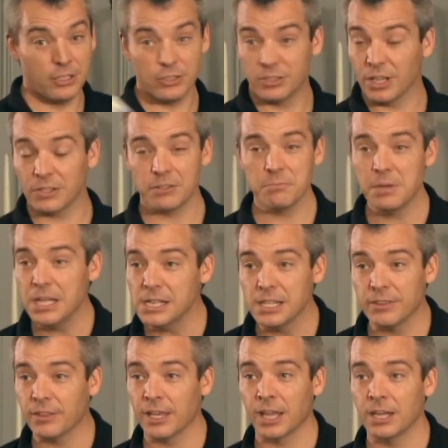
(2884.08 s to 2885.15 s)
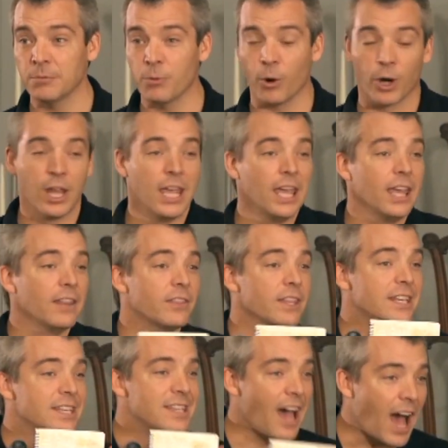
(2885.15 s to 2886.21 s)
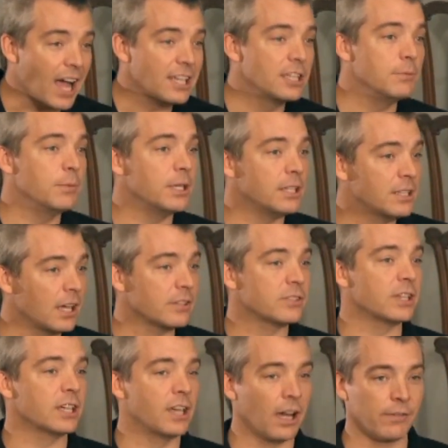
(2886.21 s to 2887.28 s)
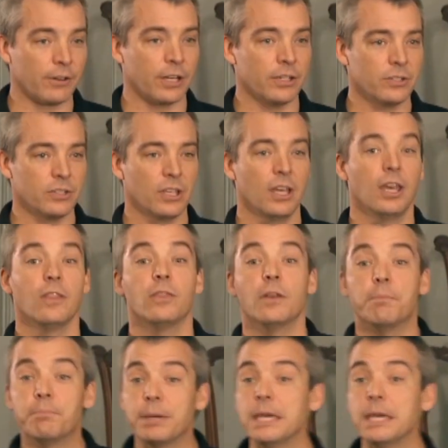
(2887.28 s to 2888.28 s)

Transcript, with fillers: it just doesn't mean anything anymore. The document doesn't govern us. The